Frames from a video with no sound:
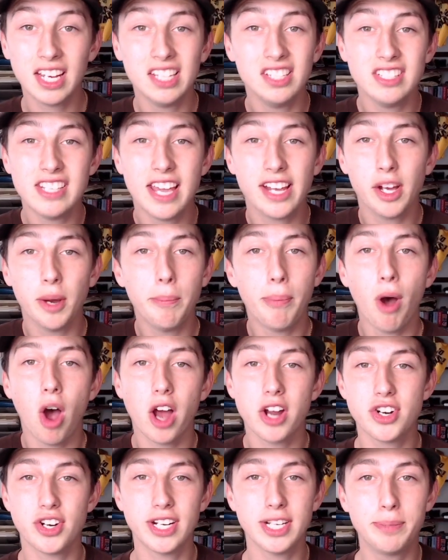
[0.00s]
Diego
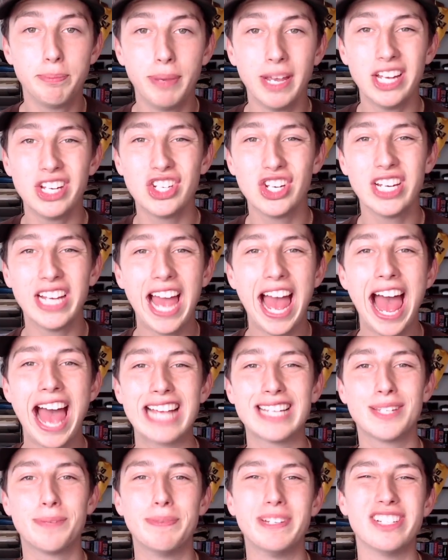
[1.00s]
Padres pitching
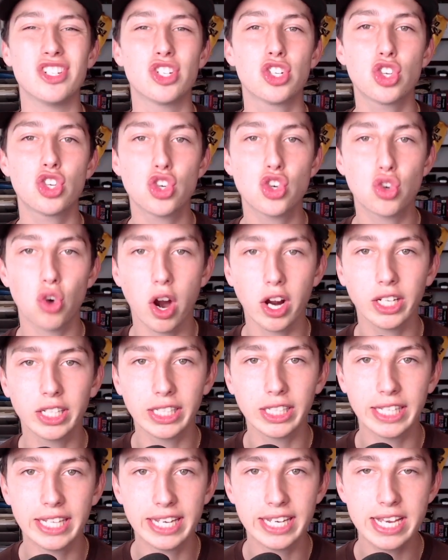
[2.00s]
has been
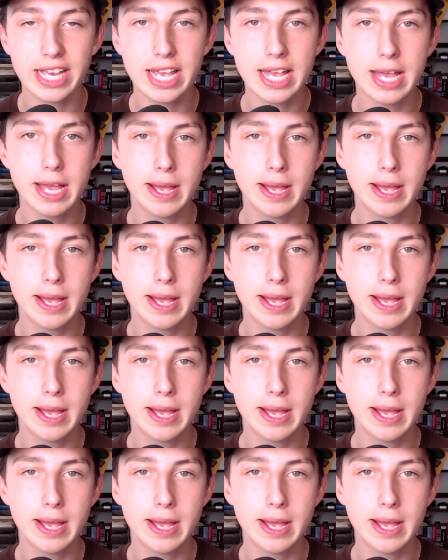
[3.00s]
struggling,